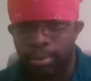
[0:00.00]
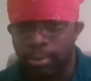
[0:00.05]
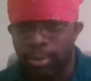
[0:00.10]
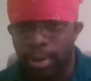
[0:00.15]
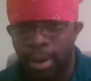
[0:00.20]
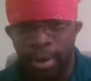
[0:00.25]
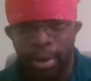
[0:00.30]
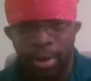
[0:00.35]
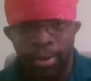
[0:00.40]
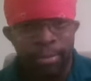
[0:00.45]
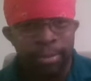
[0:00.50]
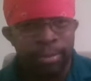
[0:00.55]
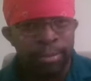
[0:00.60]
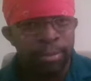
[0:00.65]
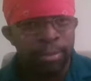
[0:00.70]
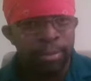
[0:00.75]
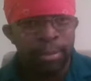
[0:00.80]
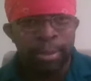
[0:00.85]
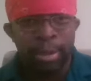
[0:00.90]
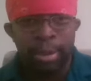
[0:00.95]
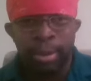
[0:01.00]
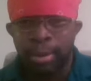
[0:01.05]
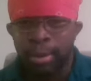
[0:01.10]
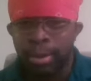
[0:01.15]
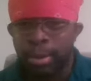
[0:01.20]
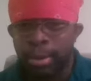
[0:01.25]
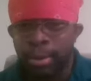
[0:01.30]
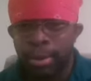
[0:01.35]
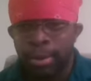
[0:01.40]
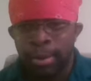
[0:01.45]
And
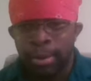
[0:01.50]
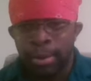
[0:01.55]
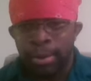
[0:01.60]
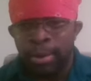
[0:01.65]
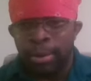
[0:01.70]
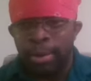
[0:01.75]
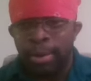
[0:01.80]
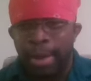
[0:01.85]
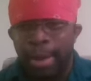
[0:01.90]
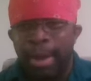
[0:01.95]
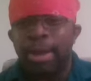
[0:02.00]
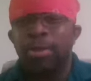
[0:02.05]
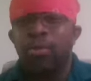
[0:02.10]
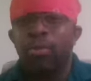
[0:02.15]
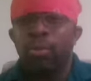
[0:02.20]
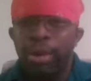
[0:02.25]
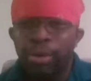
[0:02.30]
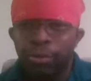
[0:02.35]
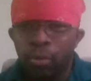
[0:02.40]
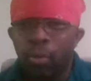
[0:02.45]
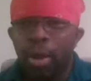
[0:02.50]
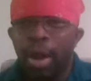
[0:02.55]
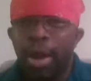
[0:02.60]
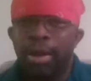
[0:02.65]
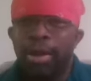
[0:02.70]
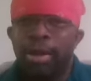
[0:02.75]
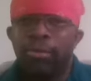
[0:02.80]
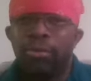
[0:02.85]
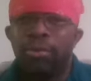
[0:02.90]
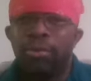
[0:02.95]
the reason why he was